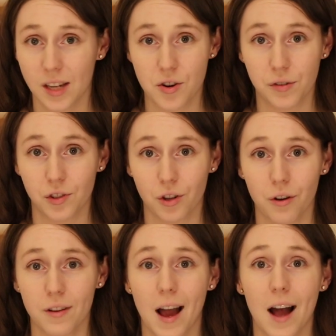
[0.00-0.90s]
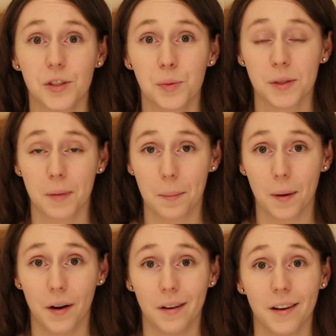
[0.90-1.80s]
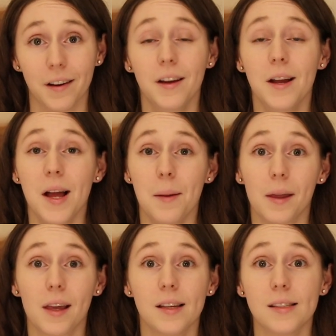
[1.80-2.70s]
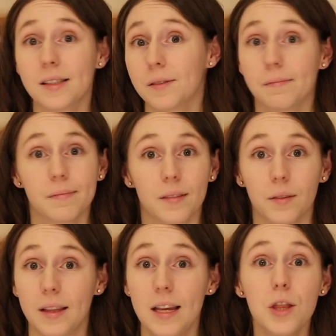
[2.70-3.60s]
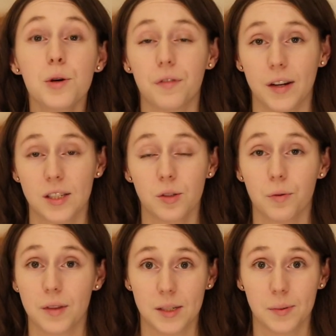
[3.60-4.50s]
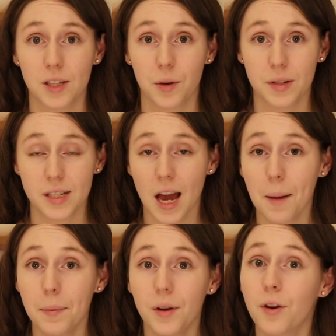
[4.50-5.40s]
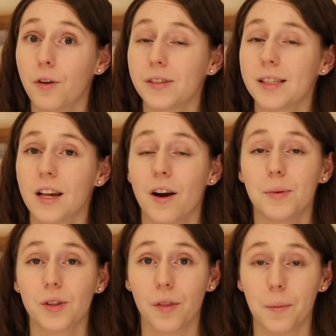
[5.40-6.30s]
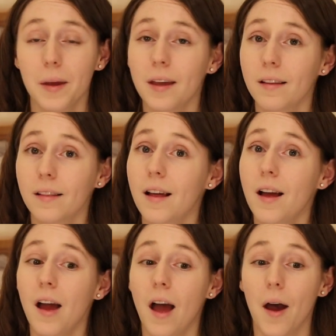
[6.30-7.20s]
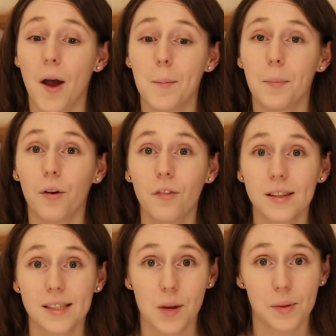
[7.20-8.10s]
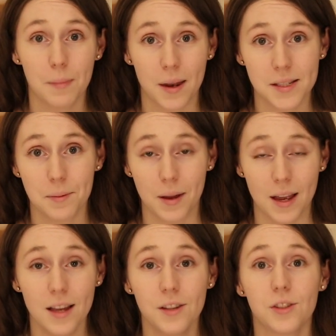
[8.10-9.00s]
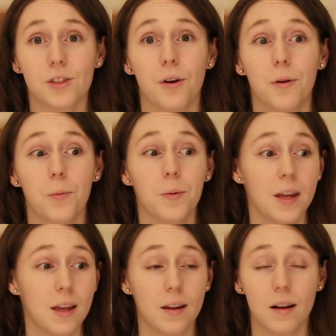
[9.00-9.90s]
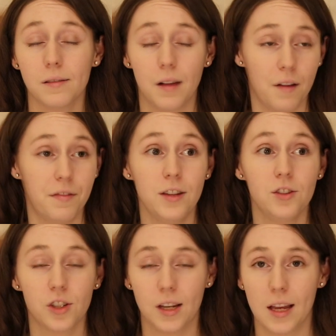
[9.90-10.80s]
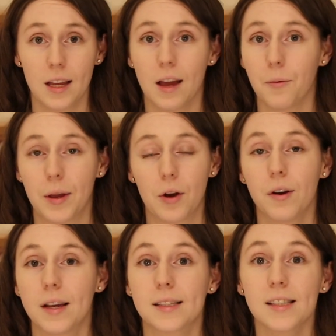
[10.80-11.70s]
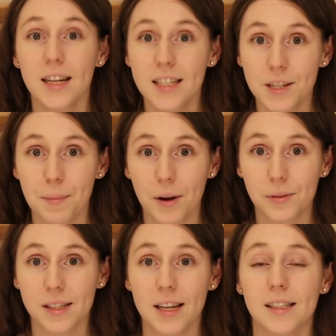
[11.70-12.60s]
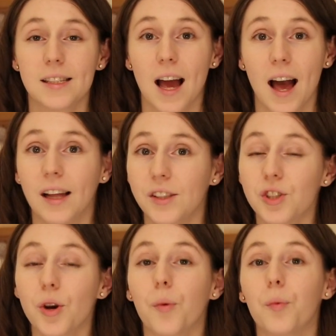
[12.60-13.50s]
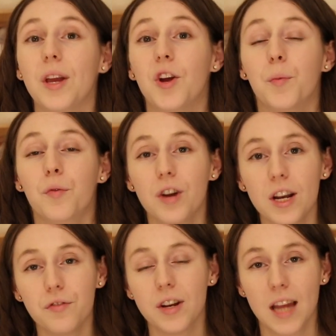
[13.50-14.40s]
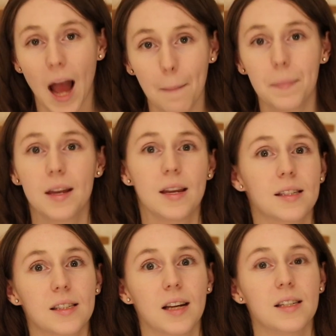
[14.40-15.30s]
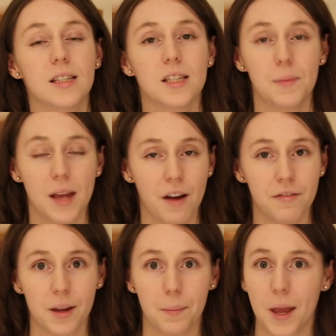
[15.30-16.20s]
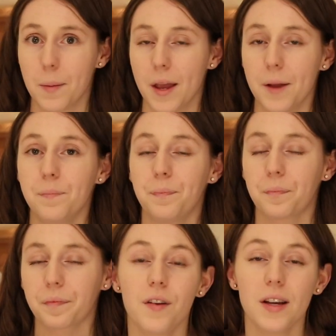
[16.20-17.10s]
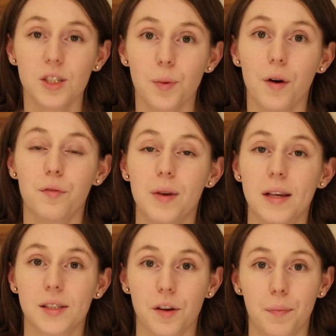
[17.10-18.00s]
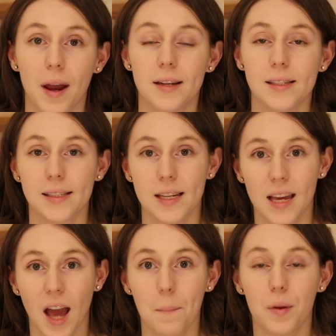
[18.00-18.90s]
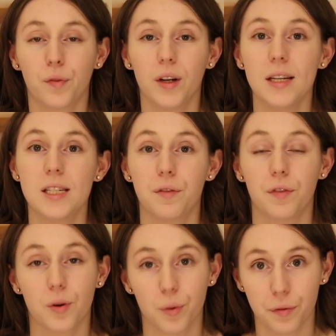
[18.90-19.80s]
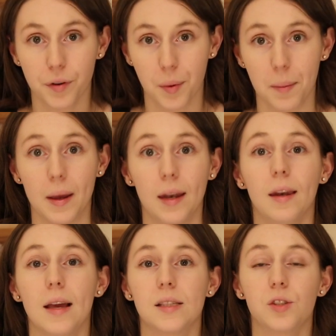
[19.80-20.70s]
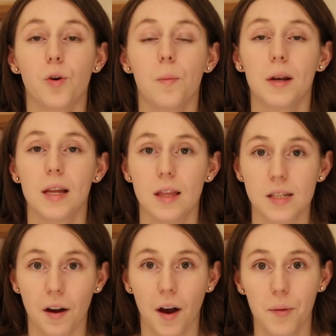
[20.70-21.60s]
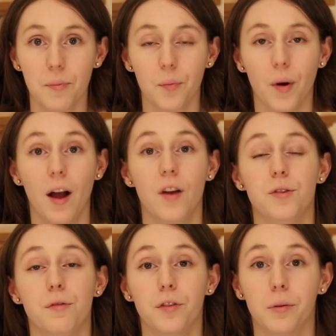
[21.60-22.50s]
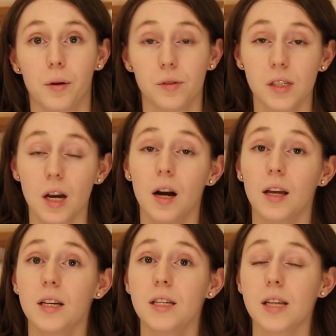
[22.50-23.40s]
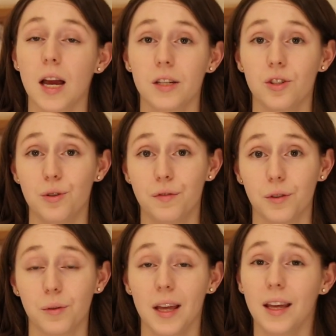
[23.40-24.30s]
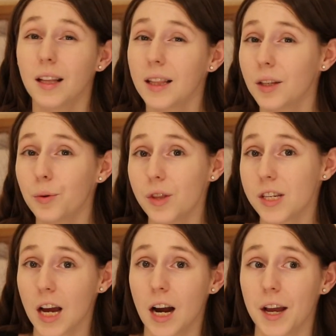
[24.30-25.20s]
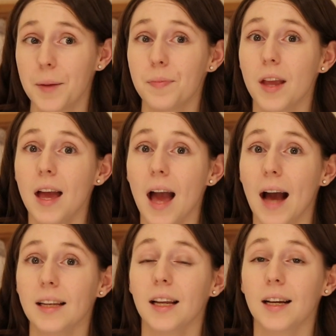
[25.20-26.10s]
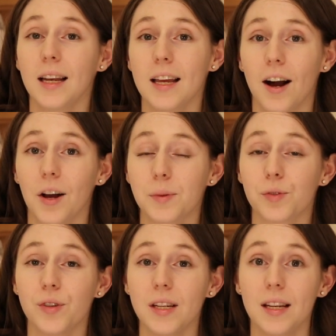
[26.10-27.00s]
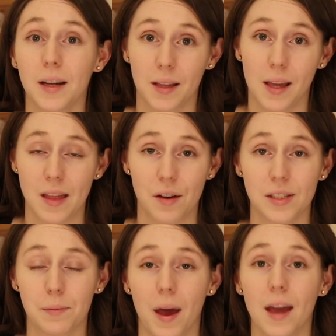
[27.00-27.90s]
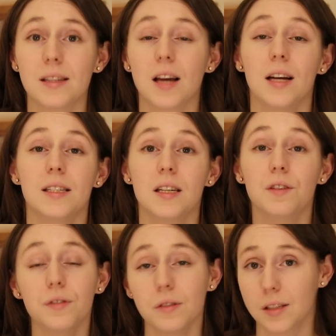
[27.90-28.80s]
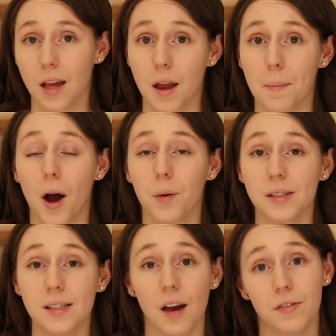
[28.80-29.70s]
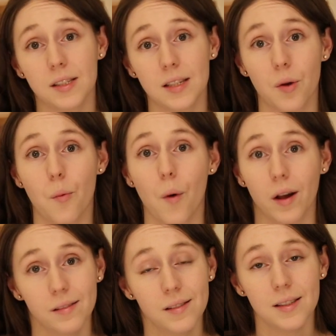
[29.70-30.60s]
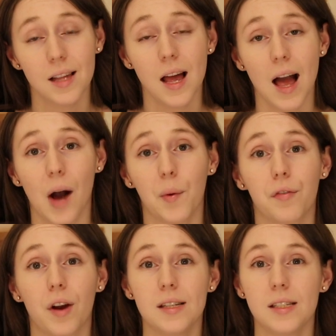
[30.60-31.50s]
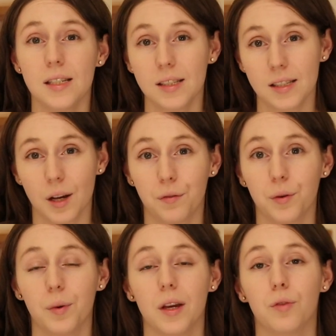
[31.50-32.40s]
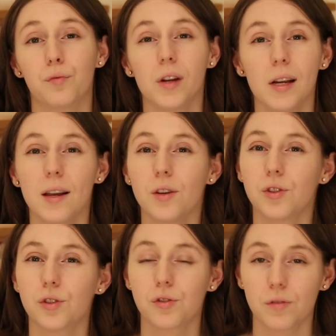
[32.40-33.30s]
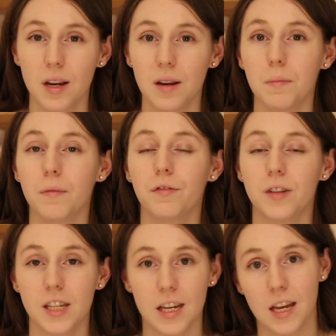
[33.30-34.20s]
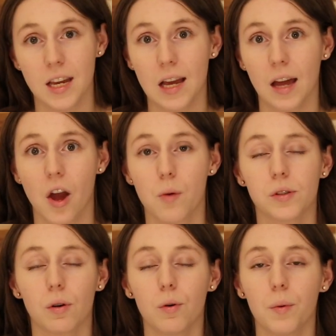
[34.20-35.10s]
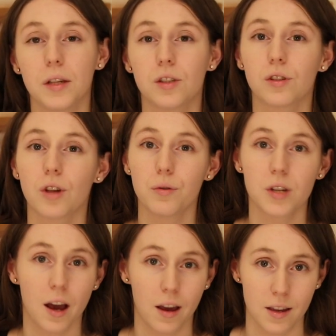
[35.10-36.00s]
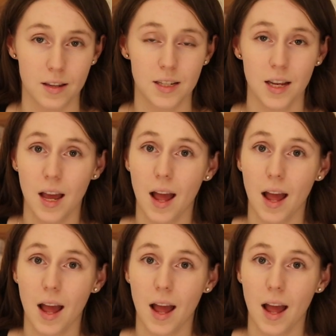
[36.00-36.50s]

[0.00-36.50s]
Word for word: a state of shock, as was my partner, because neither of us thought this was going to happen. Obviously, I was on the pill, um, but obviously it was meant to be. So we eventually we got excited about it and we were really, really happy and excited to be having a baby. The first 12 weeks of pregnancy can be really difficult for women. It's normally the time where you feel most tired and you feel ill all the time. And luckily, I was really lucky in that respect. I did feel sick, but I was never sick once. However, I did suffer with really extreme fatigue and I was always so tired.